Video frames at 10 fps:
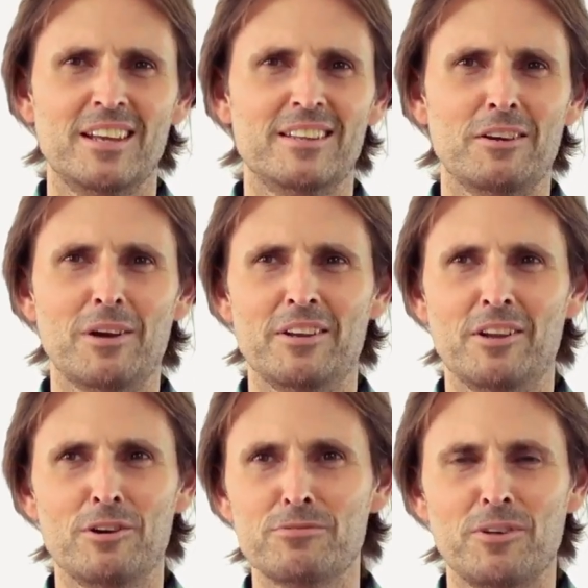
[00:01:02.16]
There are
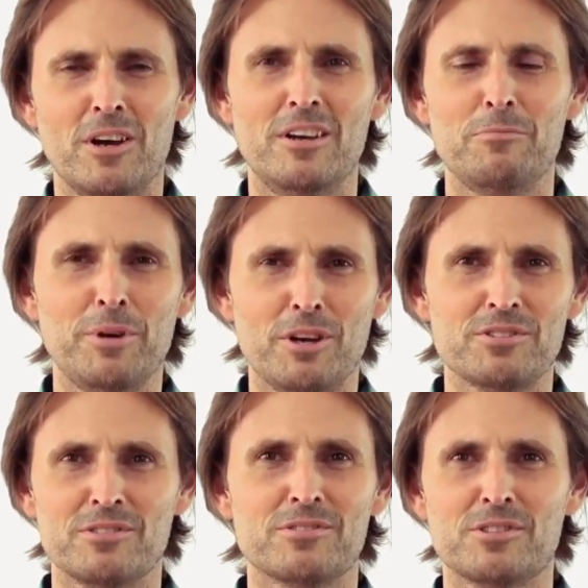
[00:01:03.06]
no
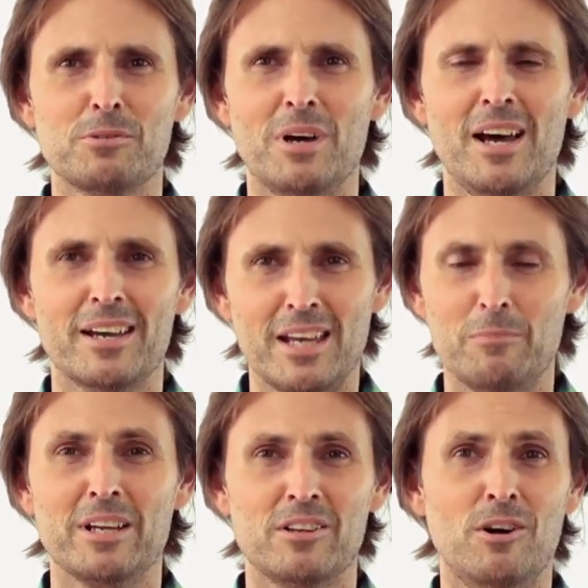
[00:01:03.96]
persons who are
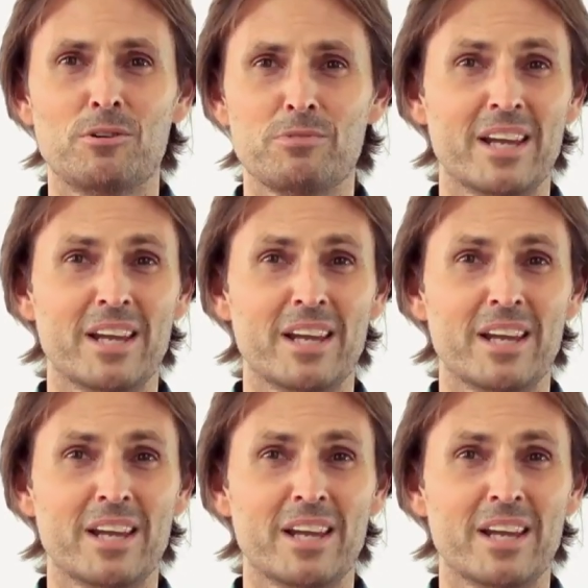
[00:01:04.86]
coming along